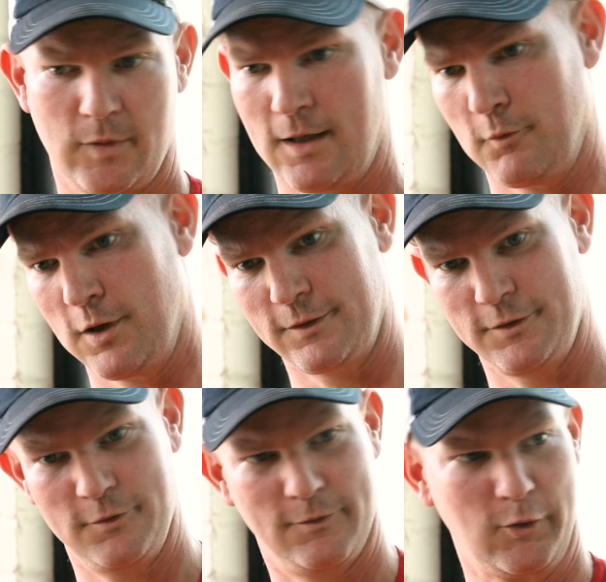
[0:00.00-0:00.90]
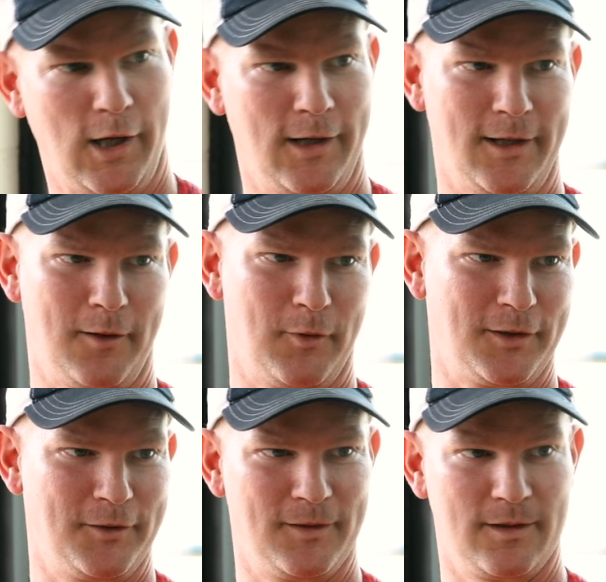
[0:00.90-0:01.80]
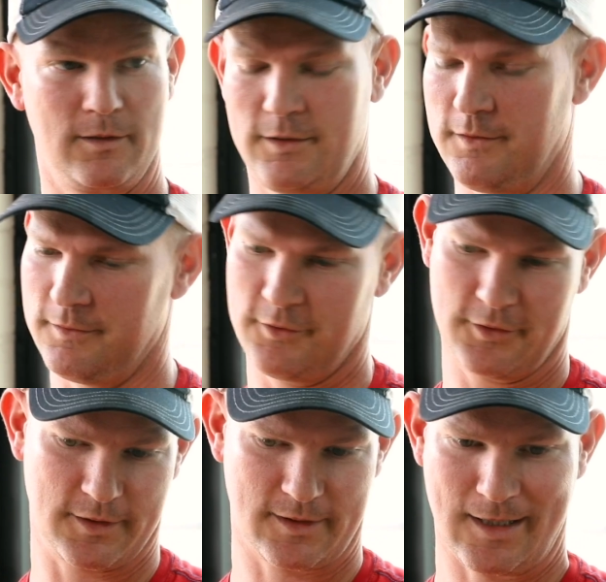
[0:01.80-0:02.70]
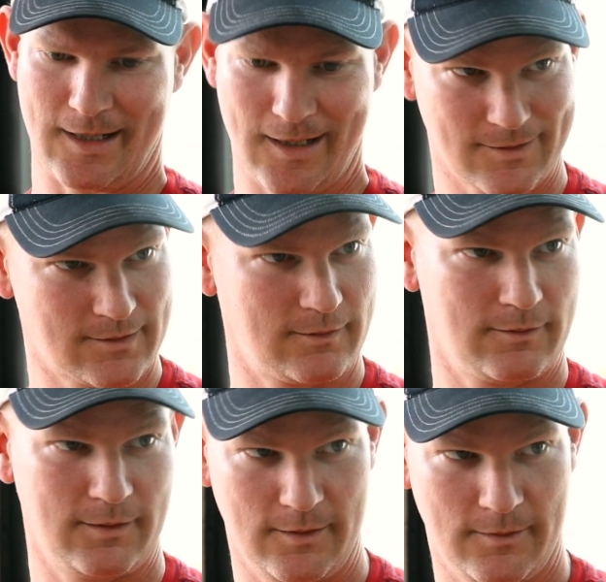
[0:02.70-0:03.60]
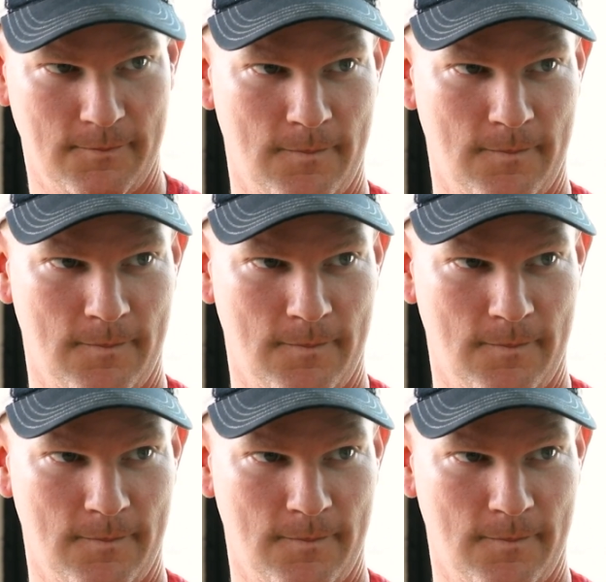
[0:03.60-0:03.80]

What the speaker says: I want new variety. I want you're just constantly